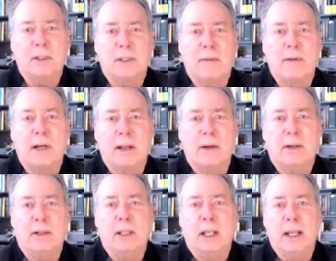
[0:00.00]

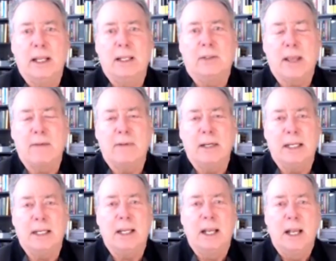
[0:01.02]

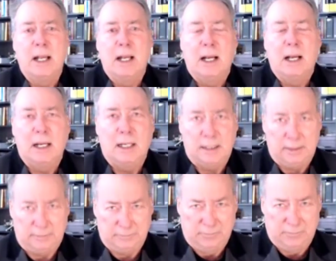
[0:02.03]

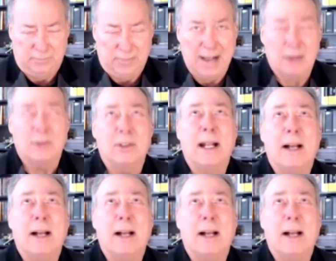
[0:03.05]
770,000